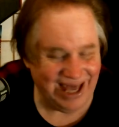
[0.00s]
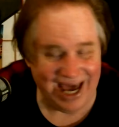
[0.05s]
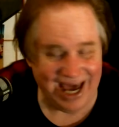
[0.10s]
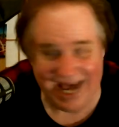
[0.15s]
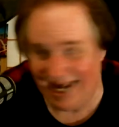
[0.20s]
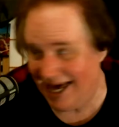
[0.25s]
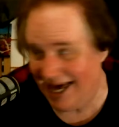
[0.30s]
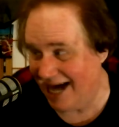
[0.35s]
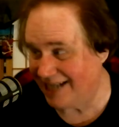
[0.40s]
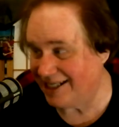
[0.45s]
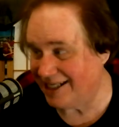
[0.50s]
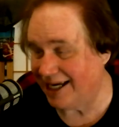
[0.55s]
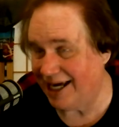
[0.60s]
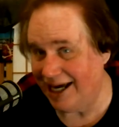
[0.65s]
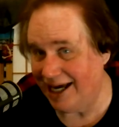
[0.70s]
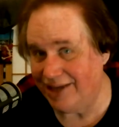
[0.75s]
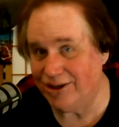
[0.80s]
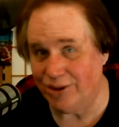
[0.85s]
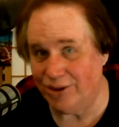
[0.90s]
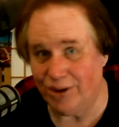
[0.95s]
And he has a
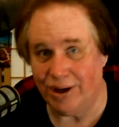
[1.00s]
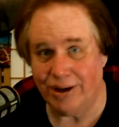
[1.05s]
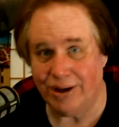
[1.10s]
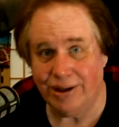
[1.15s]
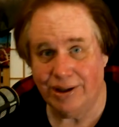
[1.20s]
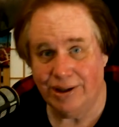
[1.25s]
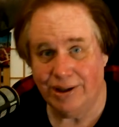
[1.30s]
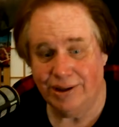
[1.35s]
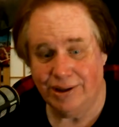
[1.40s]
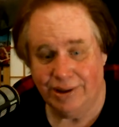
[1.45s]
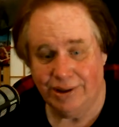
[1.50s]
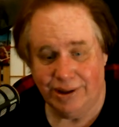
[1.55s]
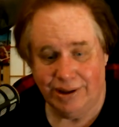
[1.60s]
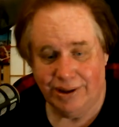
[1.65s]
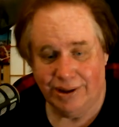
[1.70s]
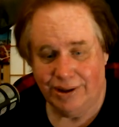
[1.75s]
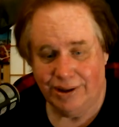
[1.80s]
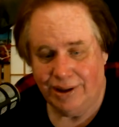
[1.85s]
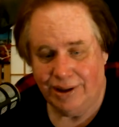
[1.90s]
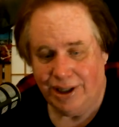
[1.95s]
kid to her.
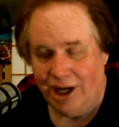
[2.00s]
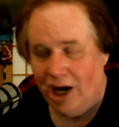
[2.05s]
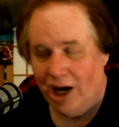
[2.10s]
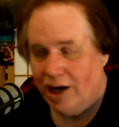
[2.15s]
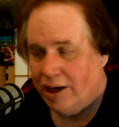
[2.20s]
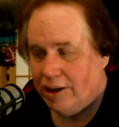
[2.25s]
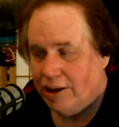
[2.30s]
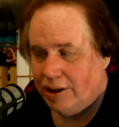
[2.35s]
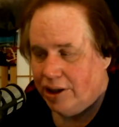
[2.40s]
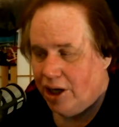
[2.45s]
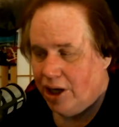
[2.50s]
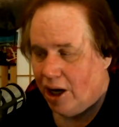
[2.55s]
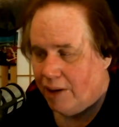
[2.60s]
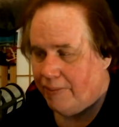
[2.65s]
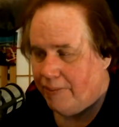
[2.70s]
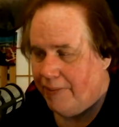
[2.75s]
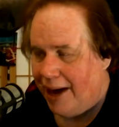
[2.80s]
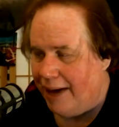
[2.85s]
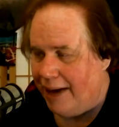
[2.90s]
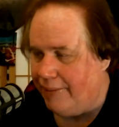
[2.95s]

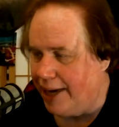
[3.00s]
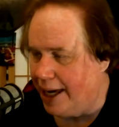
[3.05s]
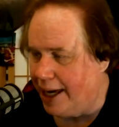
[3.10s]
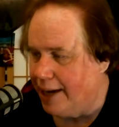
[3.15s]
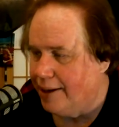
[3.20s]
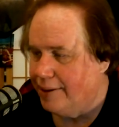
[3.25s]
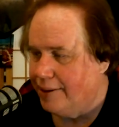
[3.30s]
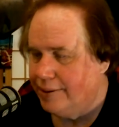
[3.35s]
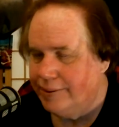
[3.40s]
Young baby.